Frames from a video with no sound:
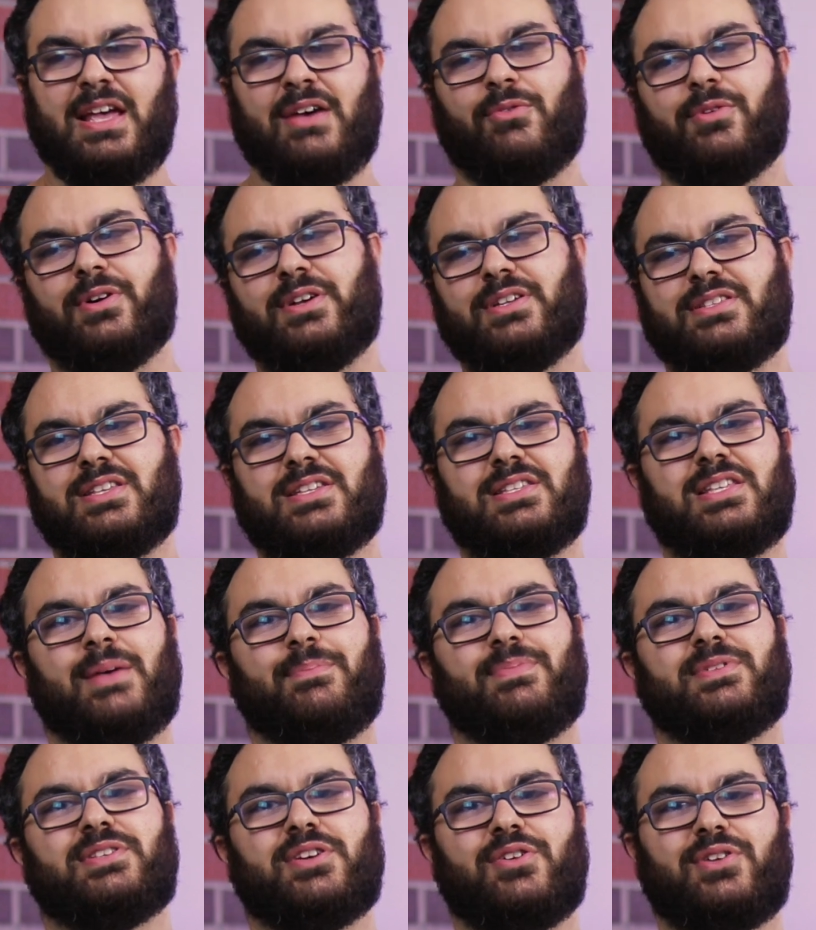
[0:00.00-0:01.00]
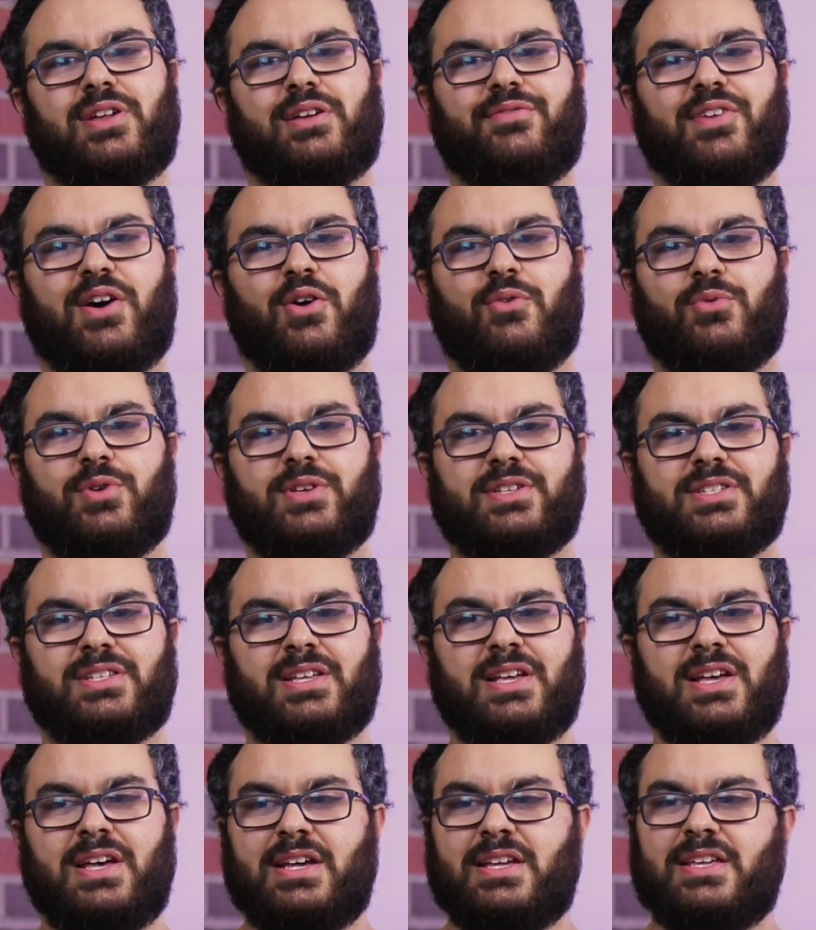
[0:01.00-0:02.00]
Whereas this episode I felt
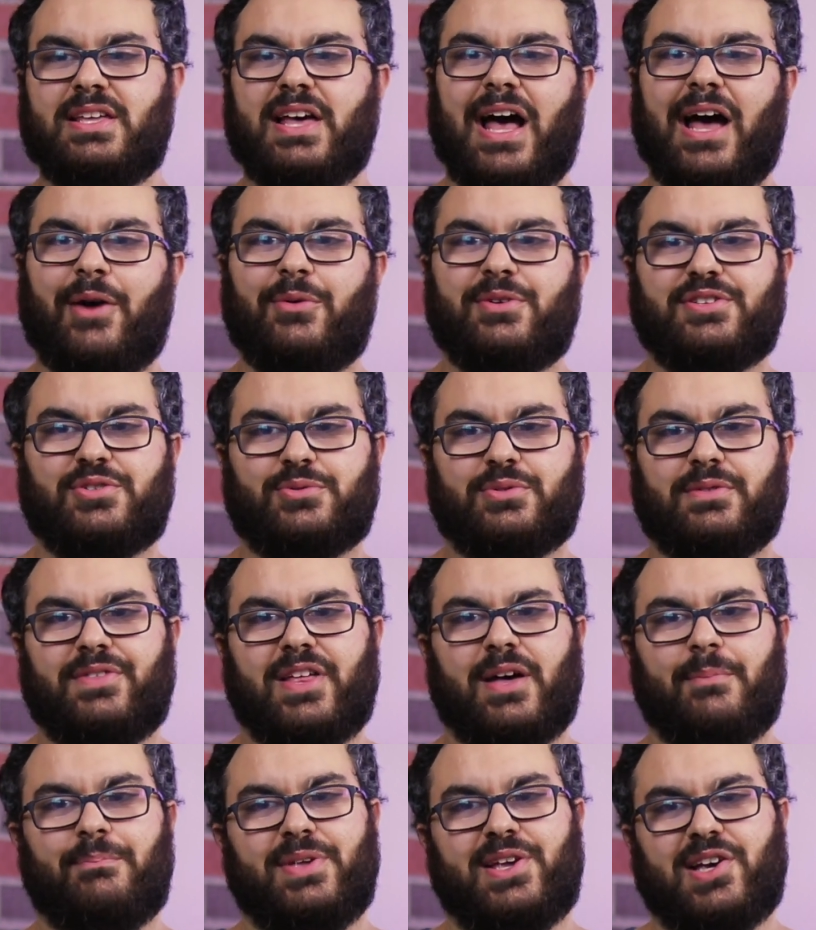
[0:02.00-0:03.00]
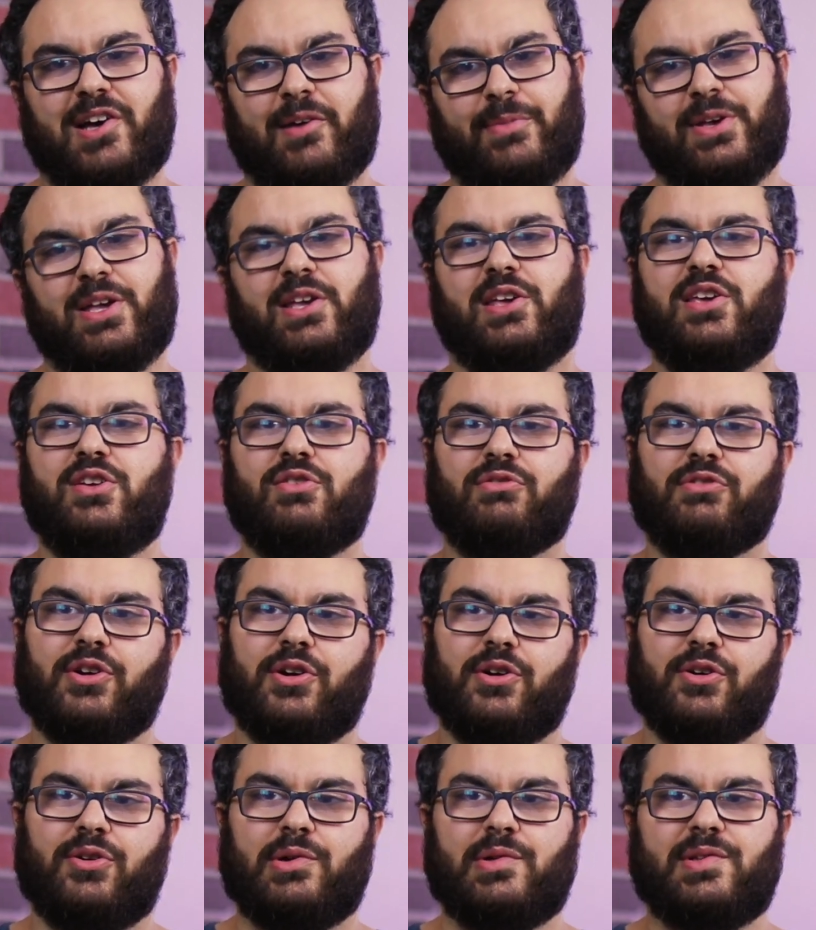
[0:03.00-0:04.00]
was, it was sort of them becoming
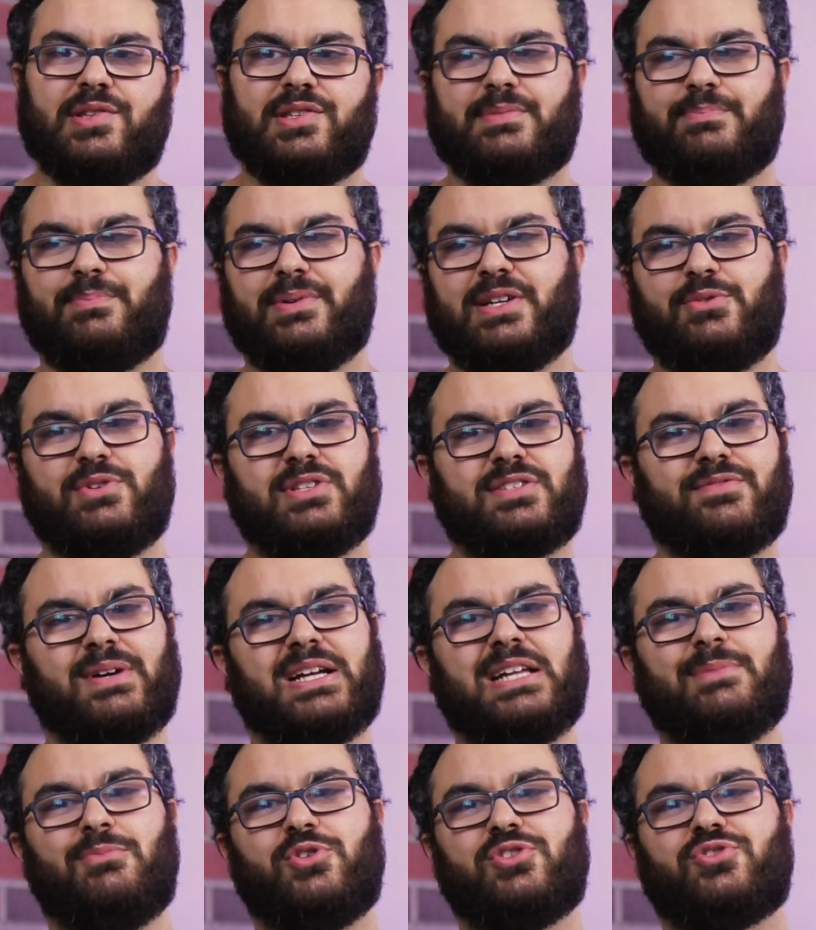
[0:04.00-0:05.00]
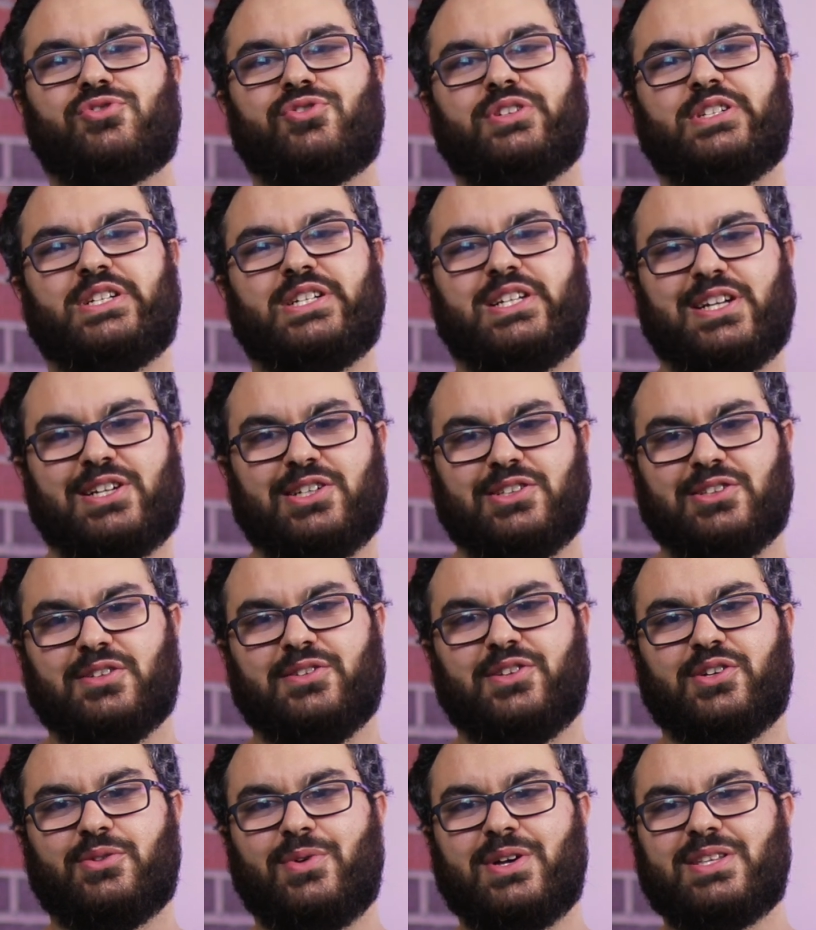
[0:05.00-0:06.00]
heroes, but it was much more traditional
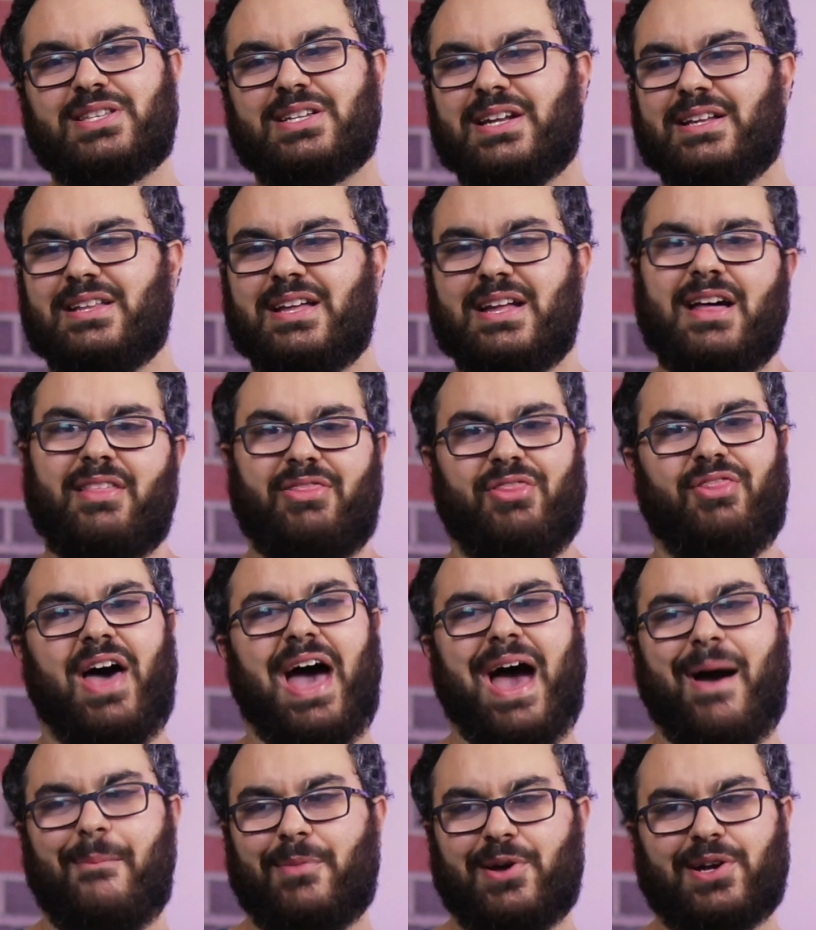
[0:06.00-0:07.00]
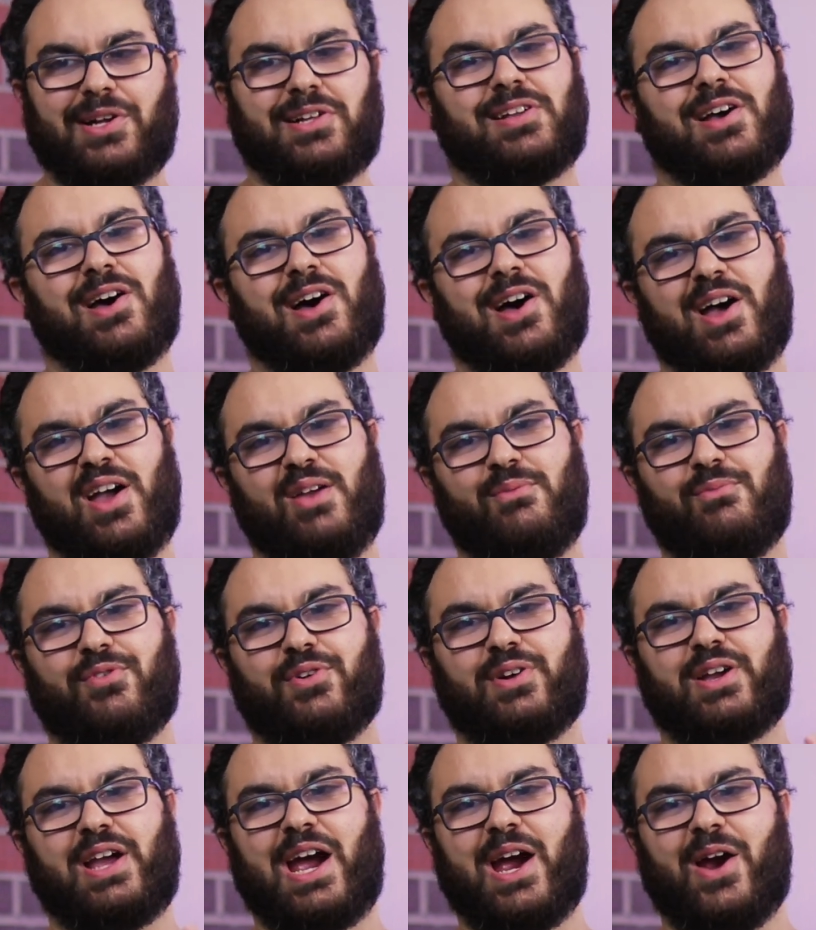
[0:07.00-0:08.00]
and there wasn't that much time
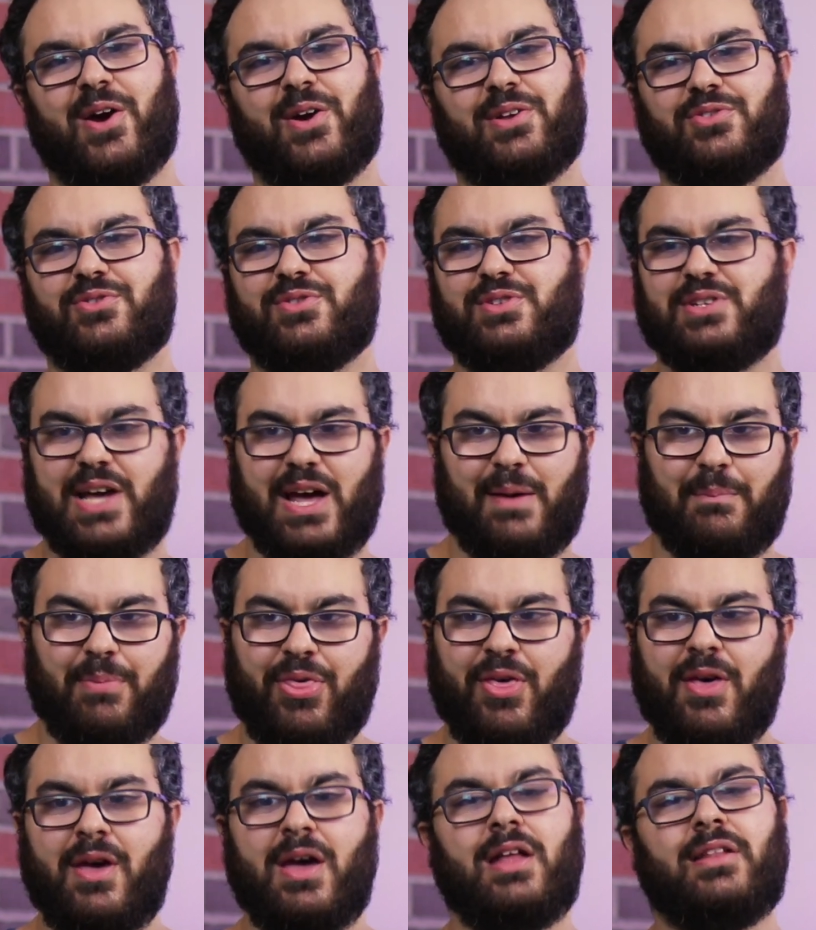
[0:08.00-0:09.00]
for character depth.